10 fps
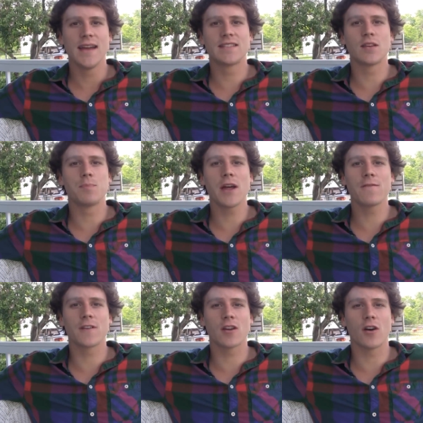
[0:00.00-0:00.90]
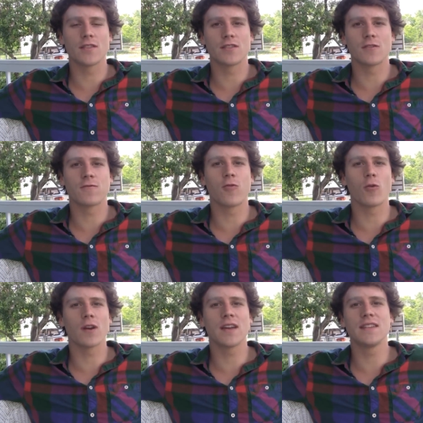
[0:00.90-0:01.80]
It's a benefit concert
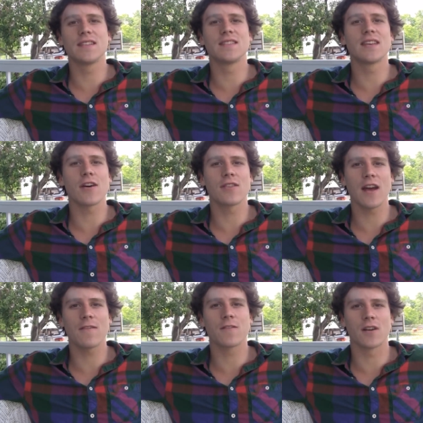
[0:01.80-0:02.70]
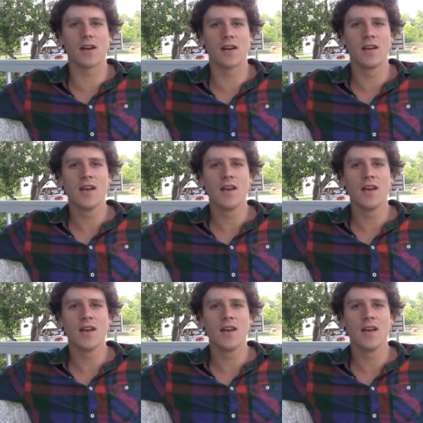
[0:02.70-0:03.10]
for kids in South Africa.